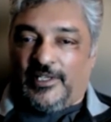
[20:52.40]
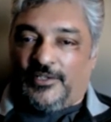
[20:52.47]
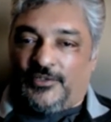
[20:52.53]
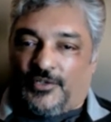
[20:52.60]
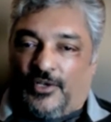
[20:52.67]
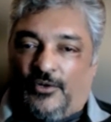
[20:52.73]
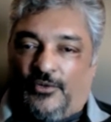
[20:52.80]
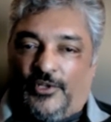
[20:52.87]

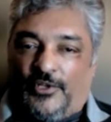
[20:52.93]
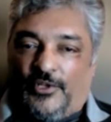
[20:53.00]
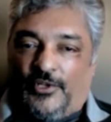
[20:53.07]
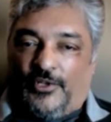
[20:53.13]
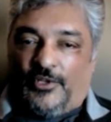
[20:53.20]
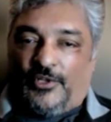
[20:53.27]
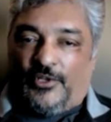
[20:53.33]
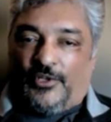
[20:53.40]
So there's a
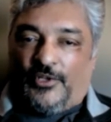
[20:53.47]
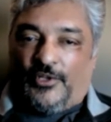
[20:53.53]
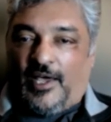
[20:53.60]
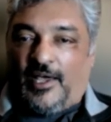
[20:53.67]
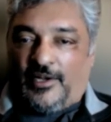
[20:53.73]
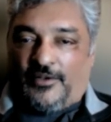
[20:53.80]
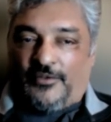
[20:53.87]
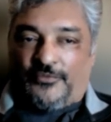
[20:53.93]
whole
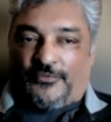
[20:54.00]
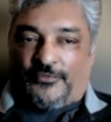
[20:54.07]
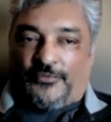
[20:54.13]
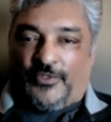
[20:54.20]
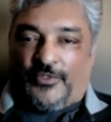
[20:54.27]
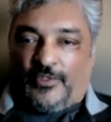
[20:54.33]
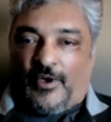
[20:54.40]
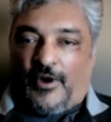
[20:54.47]
lot of
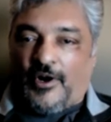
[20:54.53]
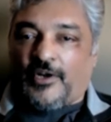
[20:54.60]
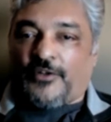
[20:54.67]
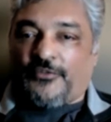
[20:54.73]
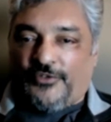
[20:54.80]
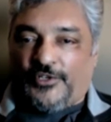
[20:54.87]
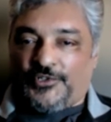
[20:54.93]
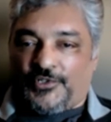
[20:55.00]

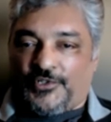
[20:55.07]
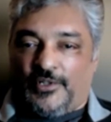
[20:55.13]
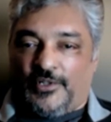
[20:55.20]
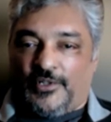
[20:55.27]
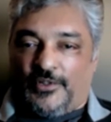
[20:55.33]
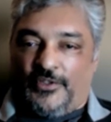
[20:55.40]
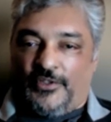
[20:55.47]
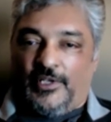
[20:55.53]
artificial
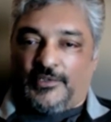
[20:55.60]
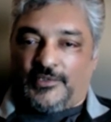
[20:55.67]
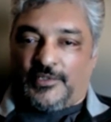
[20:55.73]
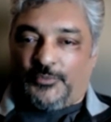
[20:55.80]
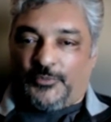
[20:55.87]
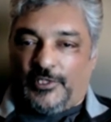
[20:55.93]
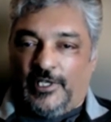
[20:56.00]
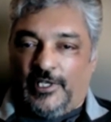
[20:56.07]
things in
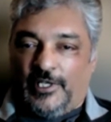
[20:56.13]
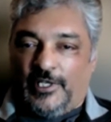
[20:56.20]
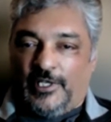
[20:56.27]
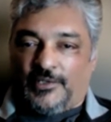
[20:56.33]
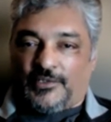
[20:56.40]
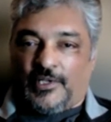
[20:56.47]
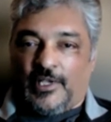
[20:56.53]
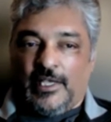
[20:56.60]
place
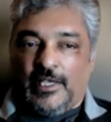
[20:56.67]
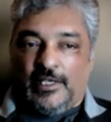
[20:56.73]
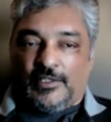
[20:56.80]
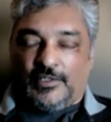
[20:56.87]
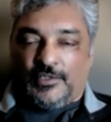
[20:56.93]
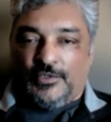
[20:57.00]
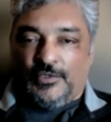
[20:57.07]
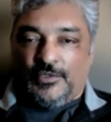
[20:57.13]

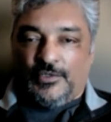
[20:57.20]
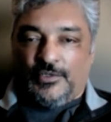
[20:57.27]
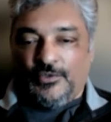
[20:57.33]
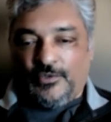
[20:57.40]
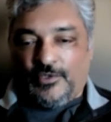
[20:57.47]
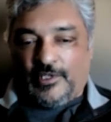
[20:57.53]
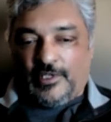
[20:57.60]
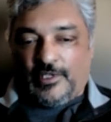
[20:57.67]
to
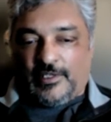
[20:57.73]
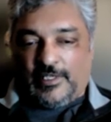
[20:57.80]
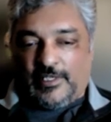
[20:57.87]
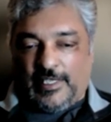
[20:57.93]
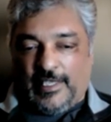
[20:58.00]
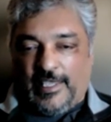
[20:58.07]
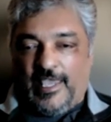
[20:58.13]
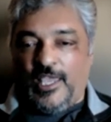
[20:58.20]

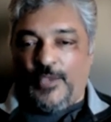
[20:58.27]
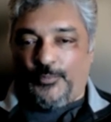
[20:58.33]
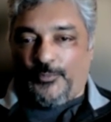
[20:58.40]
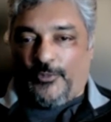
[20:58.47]
keep